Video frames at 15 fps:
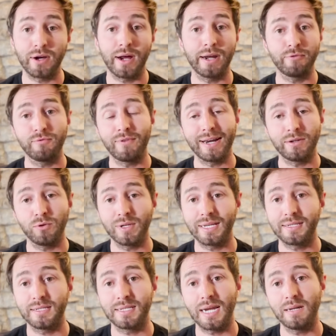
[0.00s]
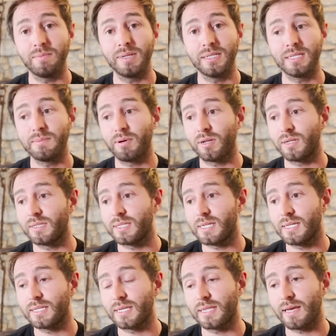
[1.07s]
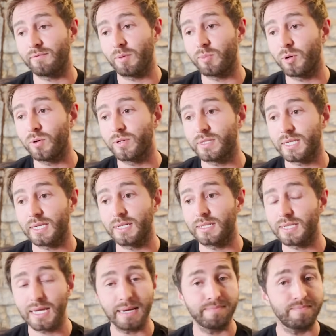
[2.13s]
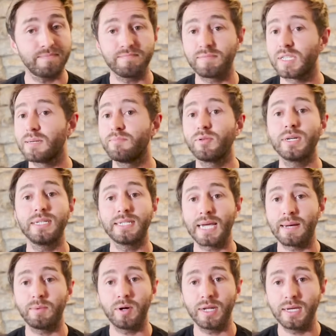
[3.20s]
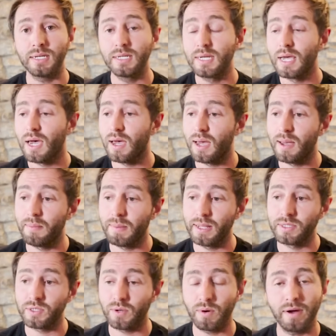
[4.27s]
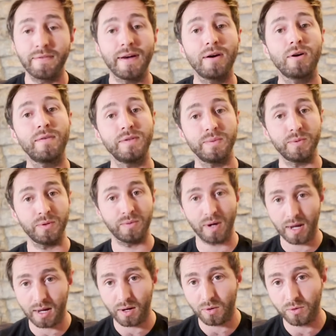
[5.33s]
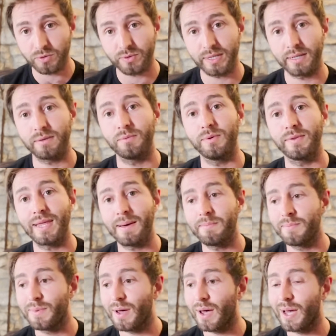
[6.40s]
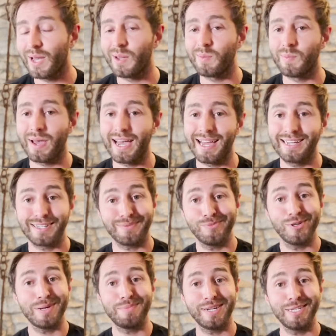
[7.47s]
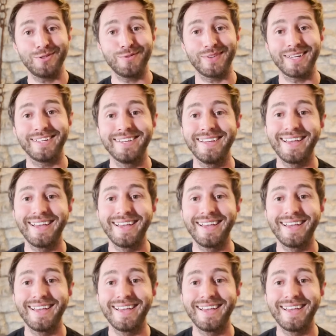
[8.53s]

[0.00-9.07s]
I read all their sustainability policies and their reports, and they seem pretty damn on it, and so I felt comfortable ordering with them, and I'm really pleased with it.